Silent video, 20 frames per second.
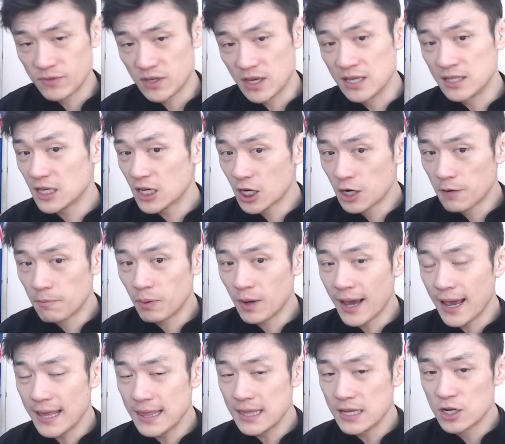Is he gonna
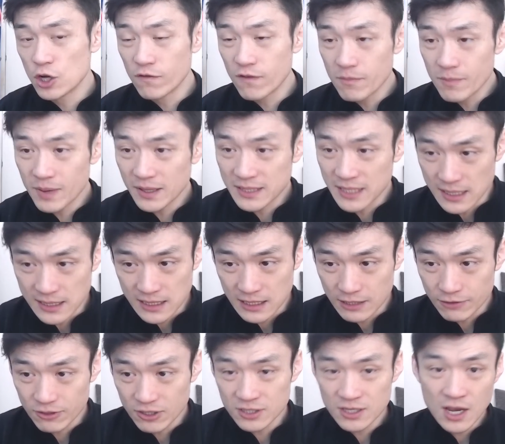play in the November Test
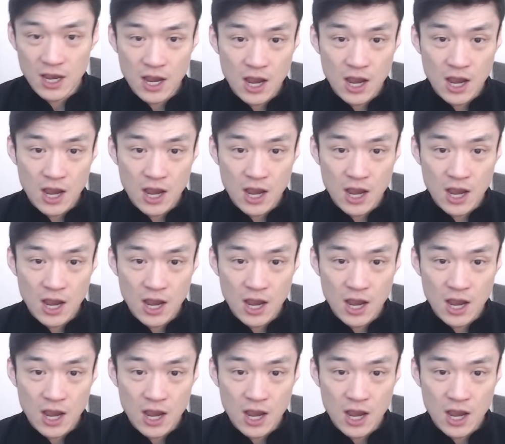series?